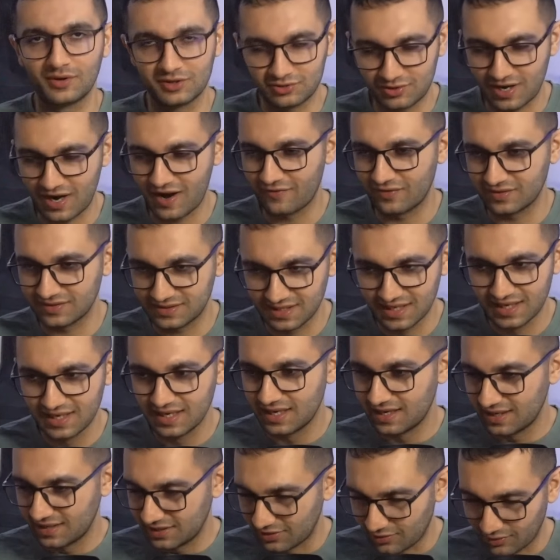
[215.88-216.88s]
Travis,
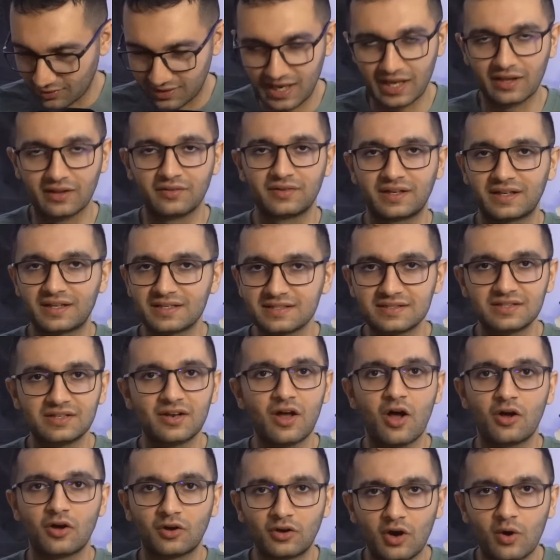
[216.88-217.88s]
you know, Kalanick is
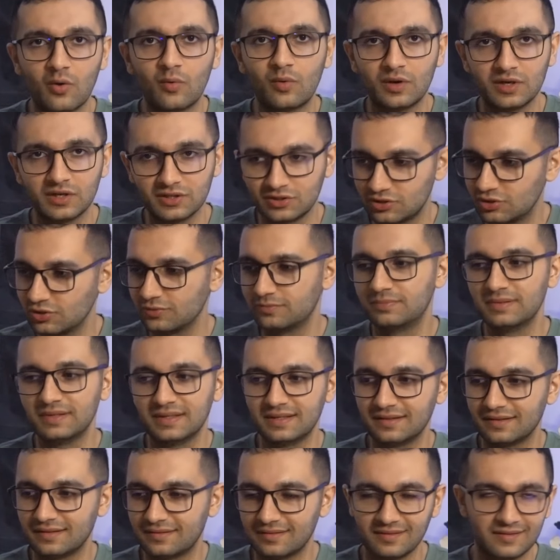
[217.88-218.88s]
not going to
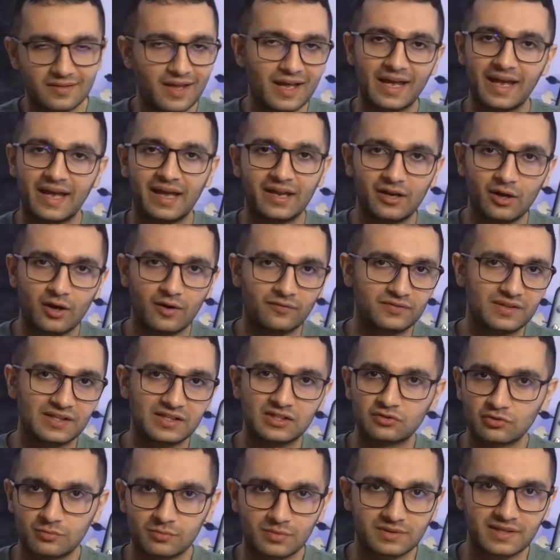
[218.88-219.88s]
be the head of
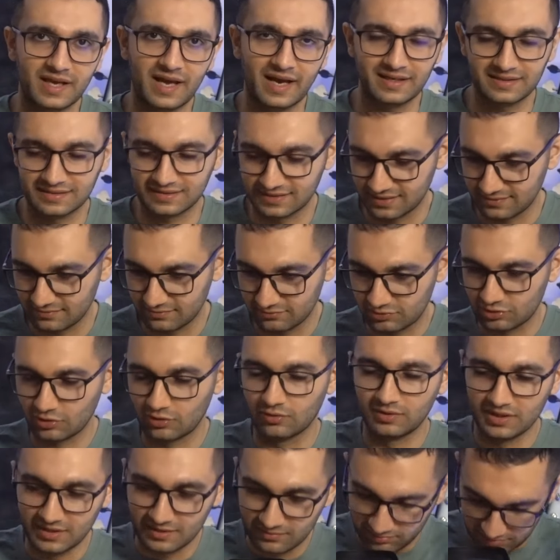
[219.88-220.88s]
Tesla's robotaxi. So
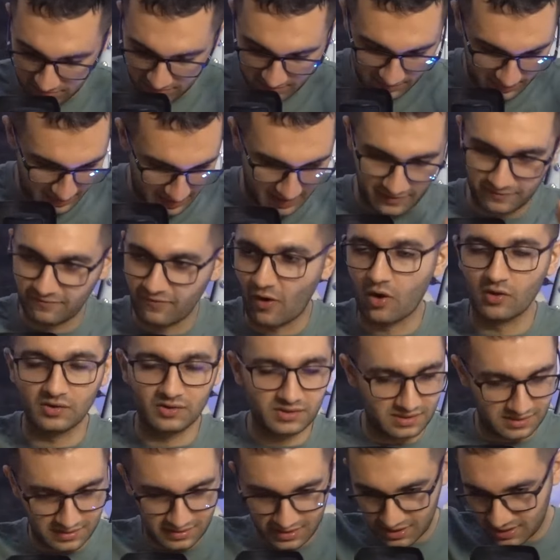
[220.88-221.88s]
he,
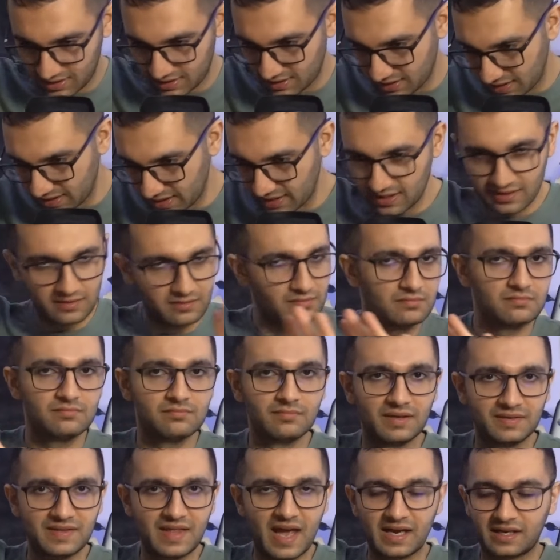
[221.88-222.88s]
false. He
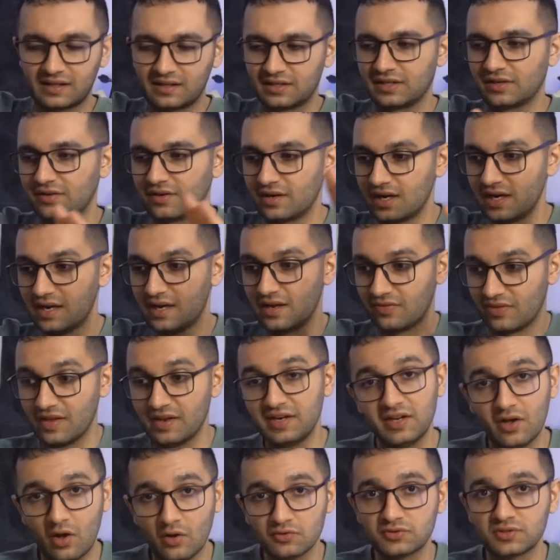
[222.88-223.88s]
made that clear. Then
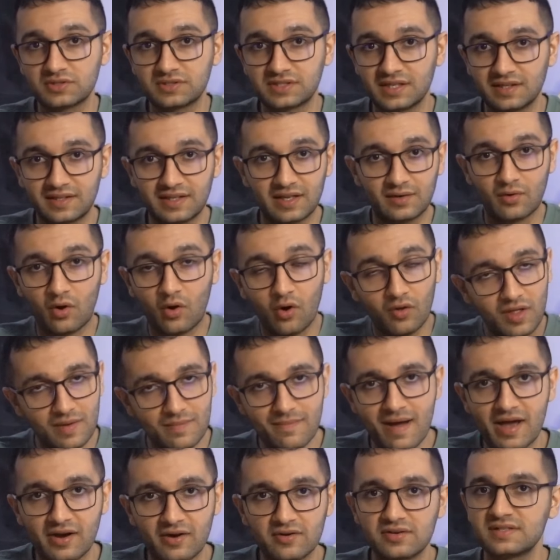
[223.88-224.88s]
he also said that all that
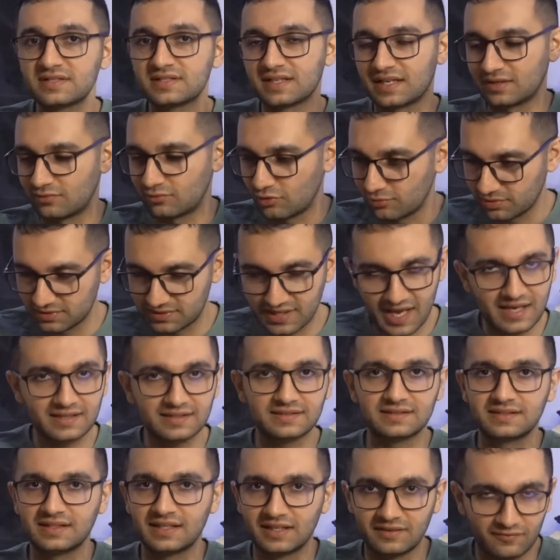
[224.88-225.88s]
matters in
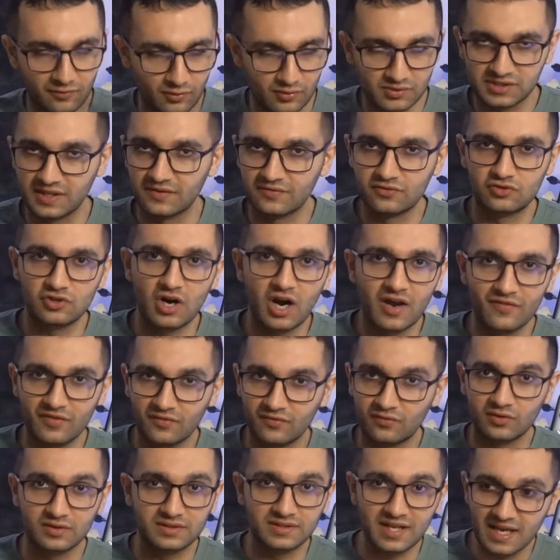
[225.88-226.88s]
robotaxi and full self-driving
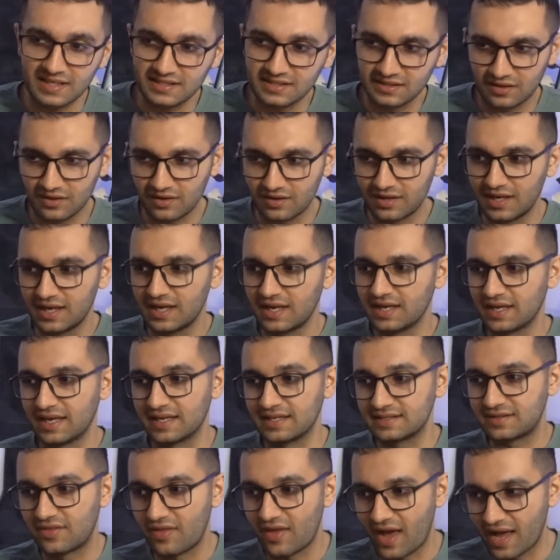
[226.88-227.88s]
for Tesla
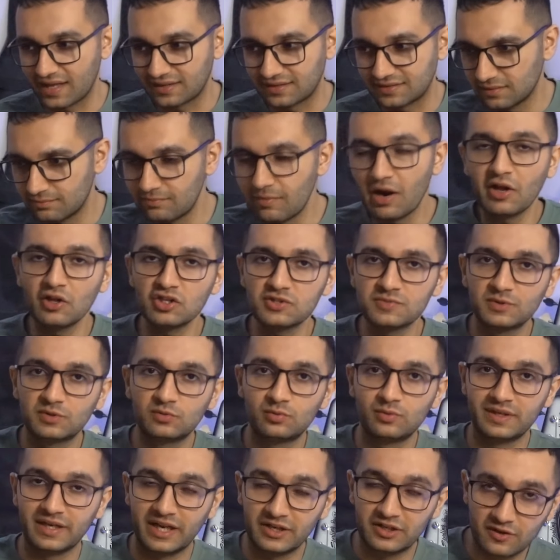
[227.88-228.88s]
is that miles
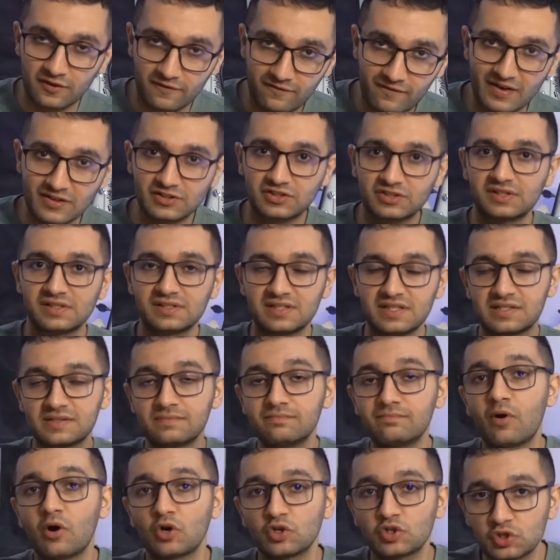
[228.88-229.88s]
between interventions is
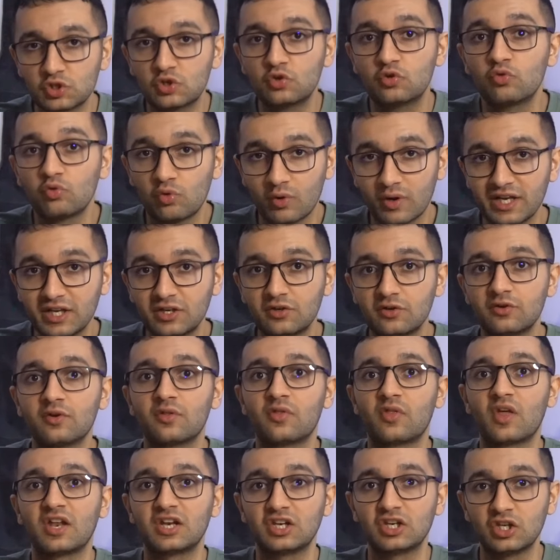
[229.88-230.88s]
much greater
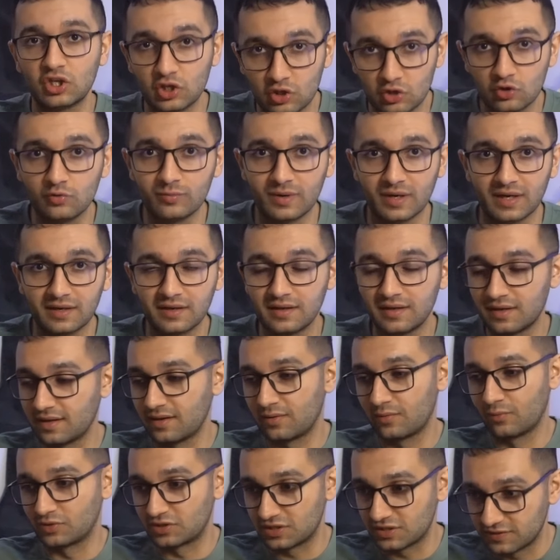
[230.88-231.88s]
than human,
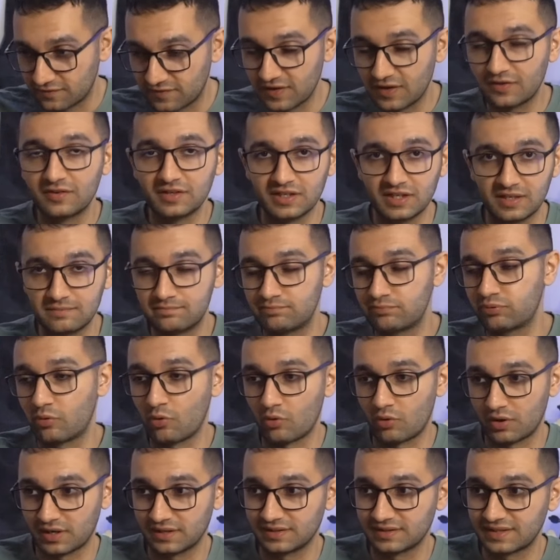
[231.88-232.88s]
which is very
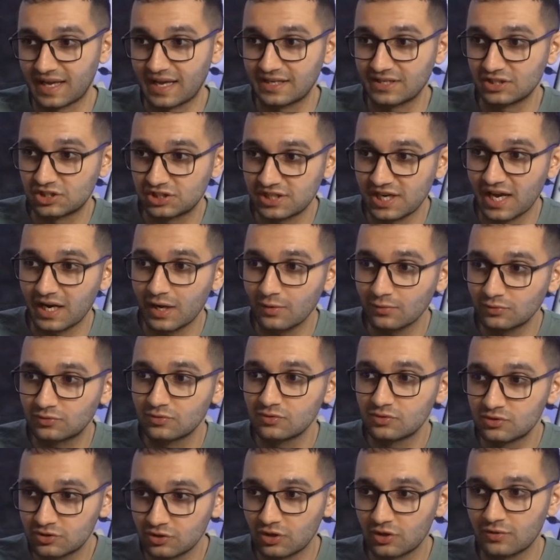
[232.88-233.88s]
important. And shout out to
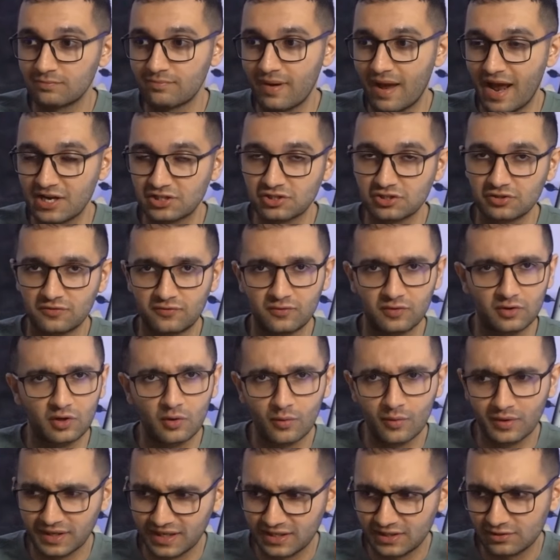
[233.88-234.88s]
CERN Basher for
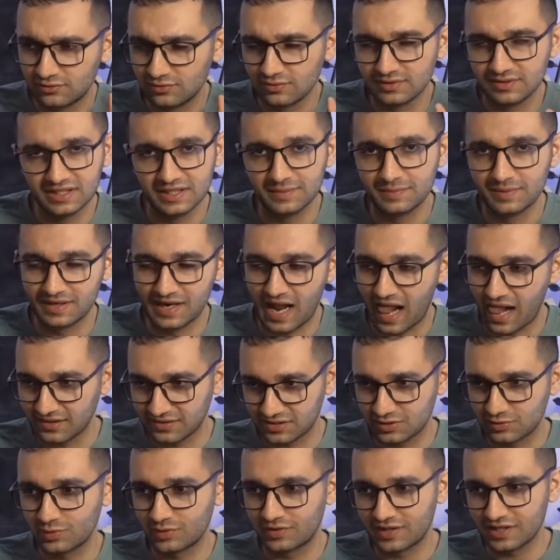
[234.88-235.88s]
going into deep
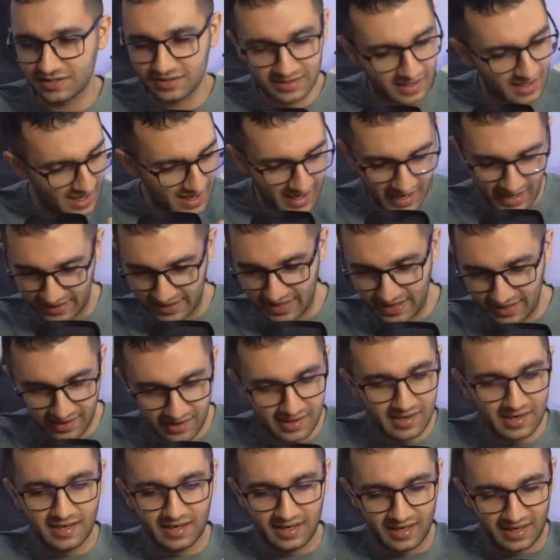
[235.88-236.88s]
analysis with this. Again,
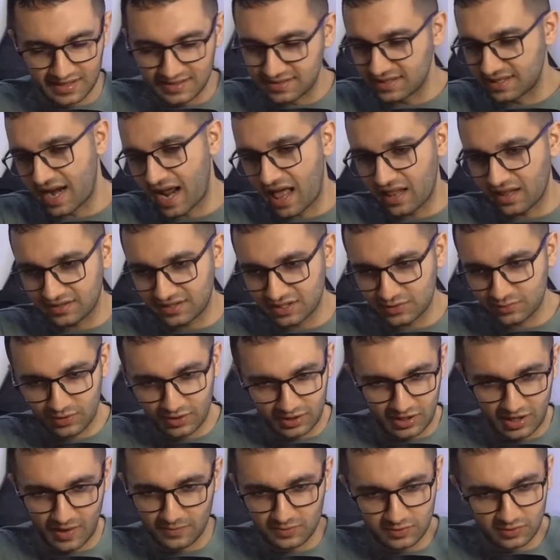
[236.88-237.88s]
his analysis when
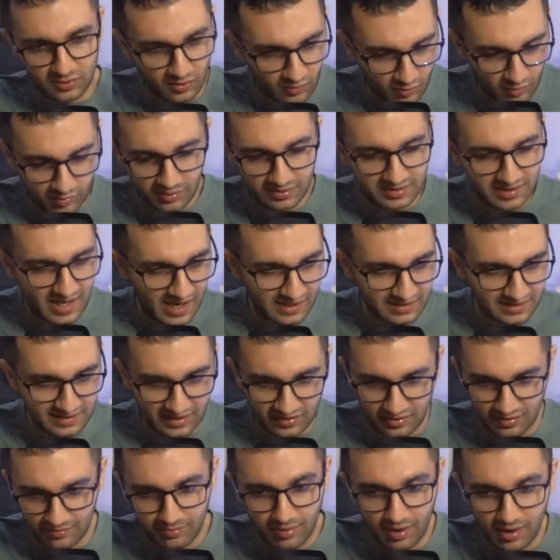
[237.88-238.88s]
it comes to the robotaxi
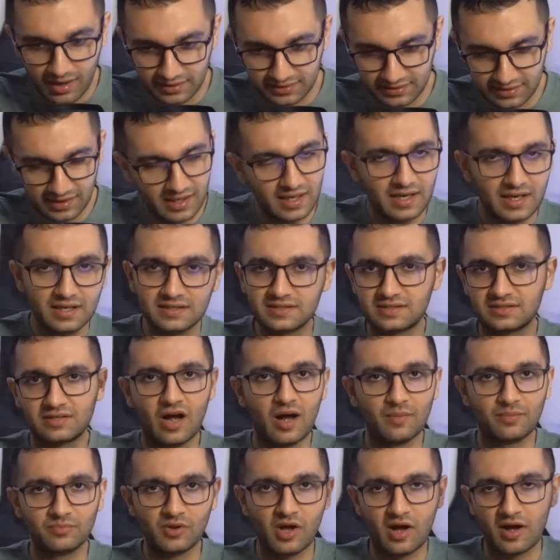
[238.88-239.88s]
and the bot, it's
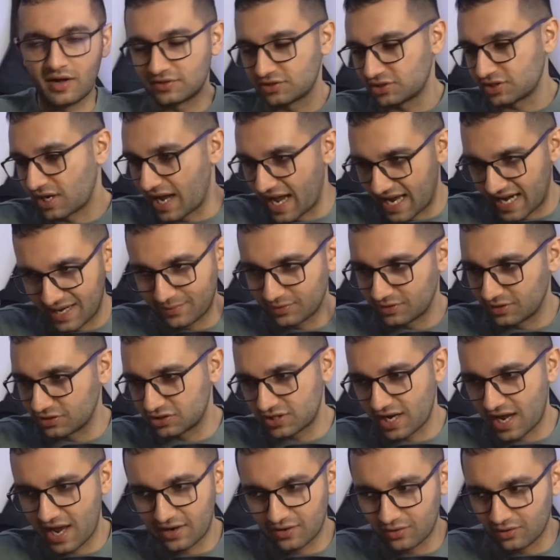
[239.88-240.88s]
top notch. I had him on the
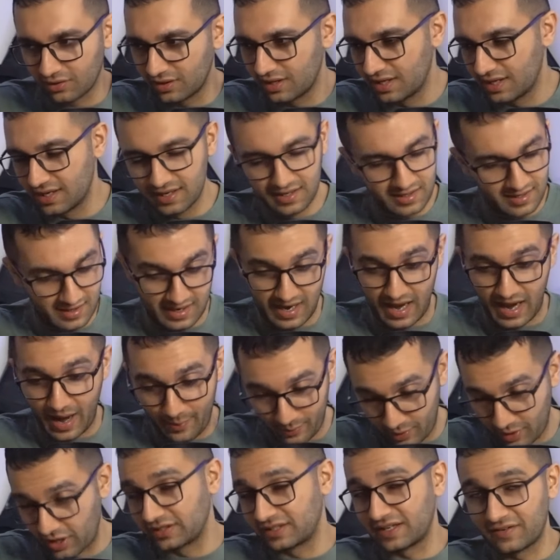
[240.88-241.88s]
channel, and I'm
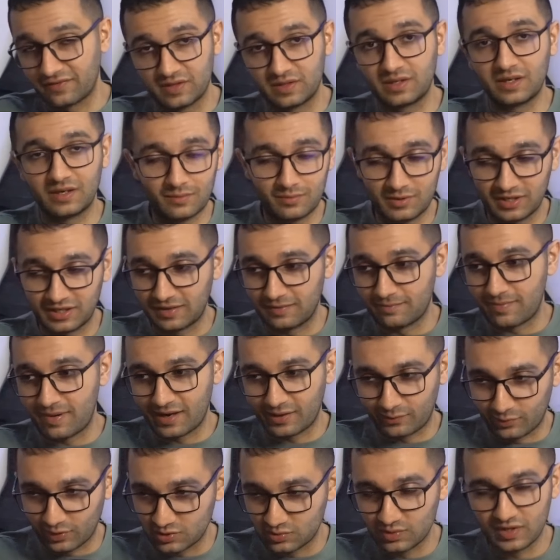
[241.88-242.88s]
definitely gonna bring him
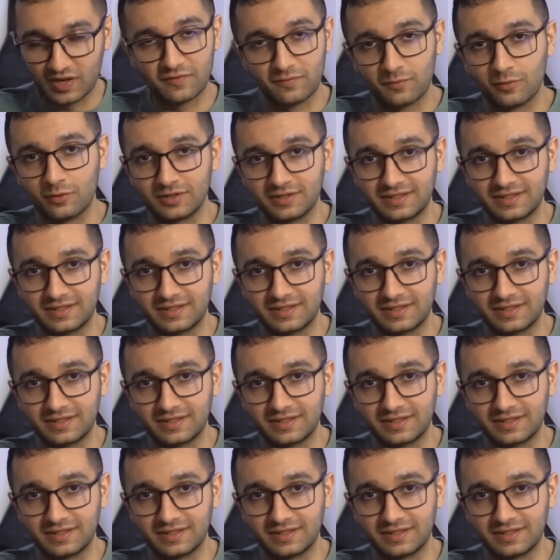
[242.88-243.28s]
back once we have more